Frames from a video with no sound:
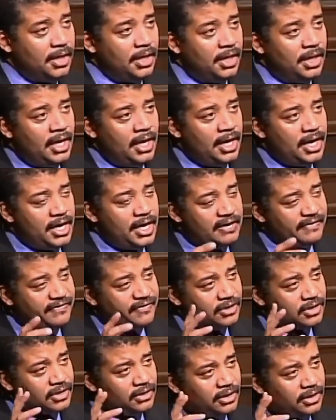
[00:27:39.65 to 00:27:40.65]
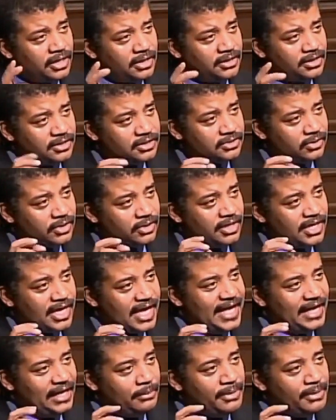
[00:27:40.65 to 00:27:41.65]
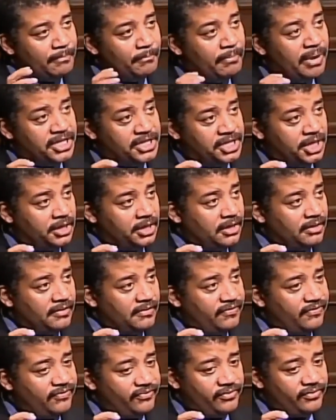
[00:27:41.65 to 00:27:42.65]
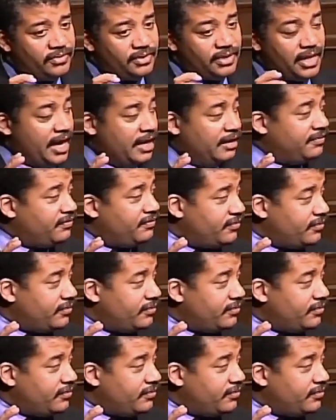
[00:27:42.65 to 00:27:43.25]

And if you could look at the sort of the element budget of life,